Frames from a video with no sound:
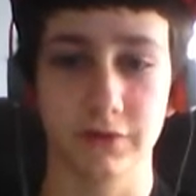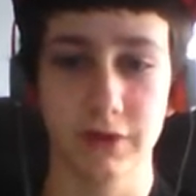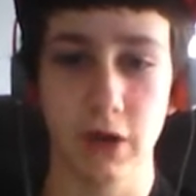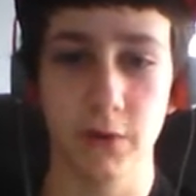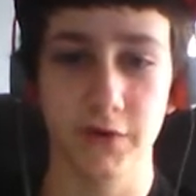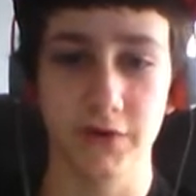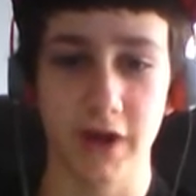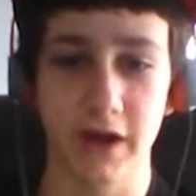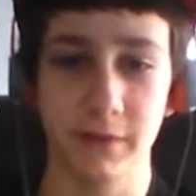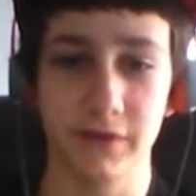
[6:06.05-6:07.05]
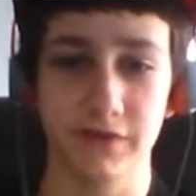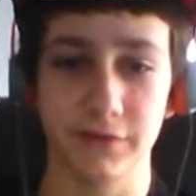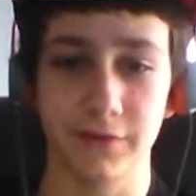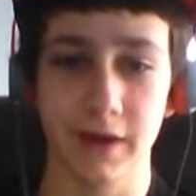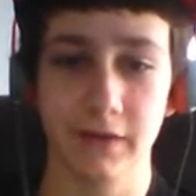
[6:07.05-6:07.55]
lowers your enemy's
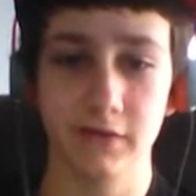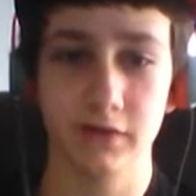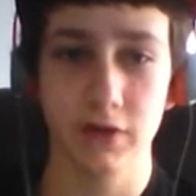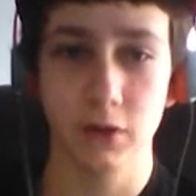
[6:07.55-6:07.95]
defense,